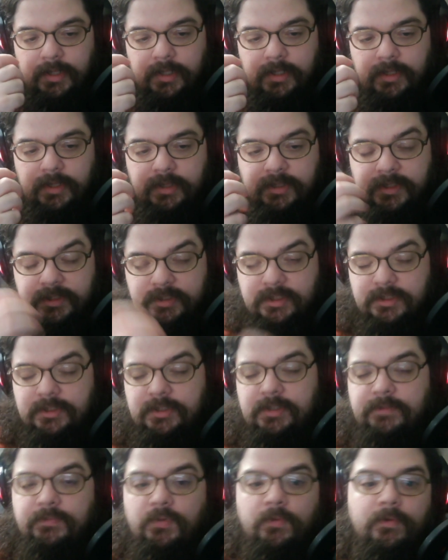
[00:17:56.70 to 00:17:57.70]
this is
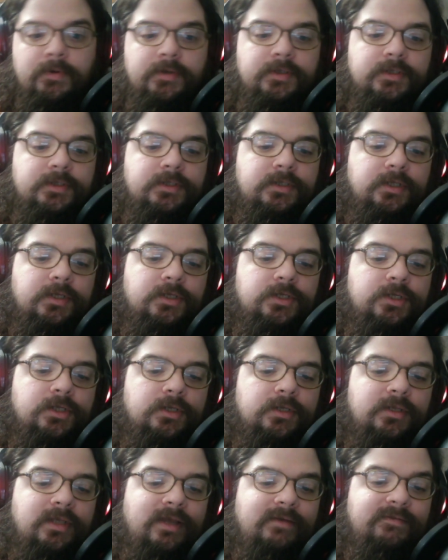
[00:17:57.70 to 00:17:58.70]
an important
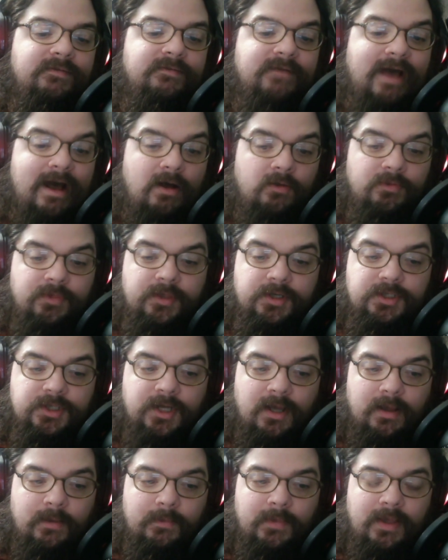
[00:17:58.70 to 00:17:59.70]
distinction. They found the
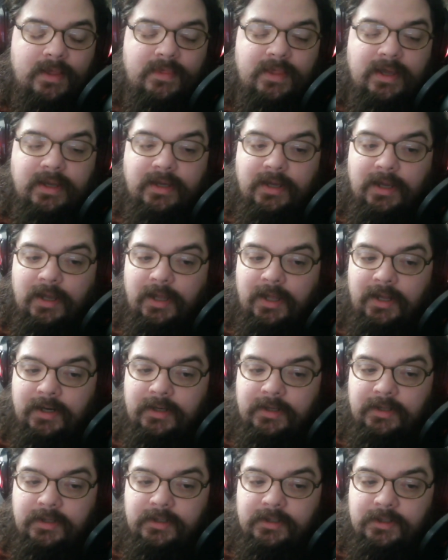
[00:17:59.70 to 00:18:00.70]
gem and they cut
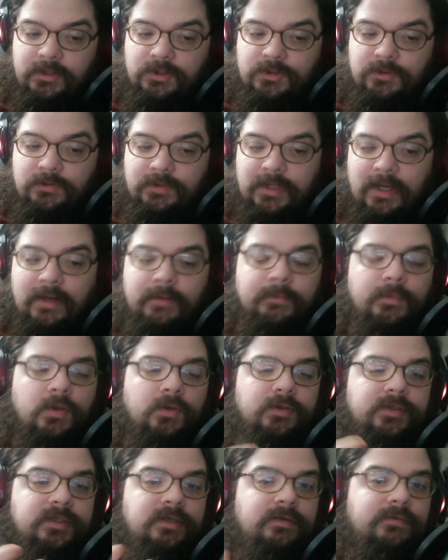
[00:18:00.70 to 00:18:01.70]
it into that
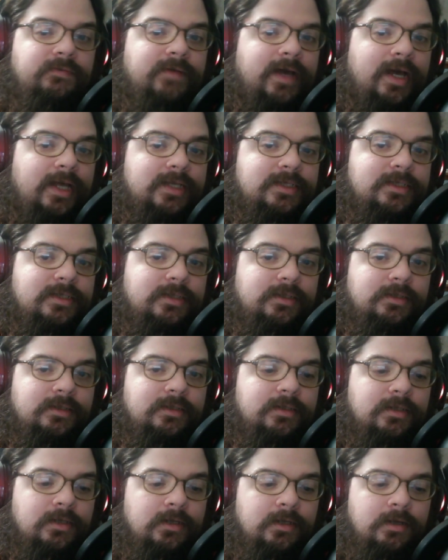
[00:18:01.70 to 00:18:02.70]

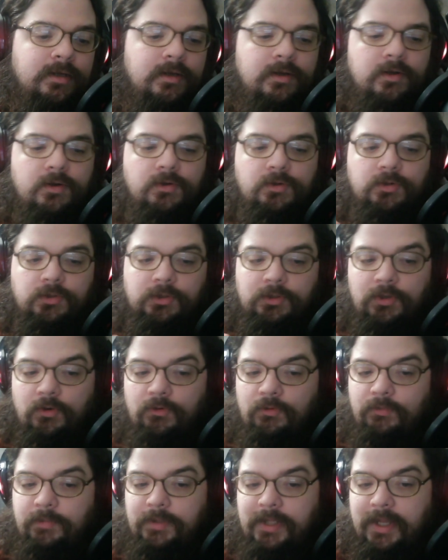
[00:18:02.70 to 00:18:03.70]
multifaceted
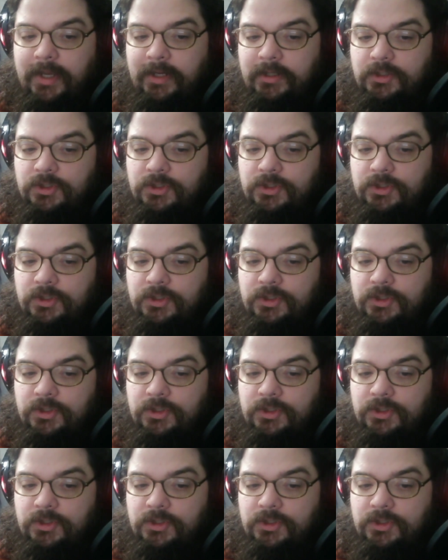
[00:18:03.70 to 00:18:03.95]
globe like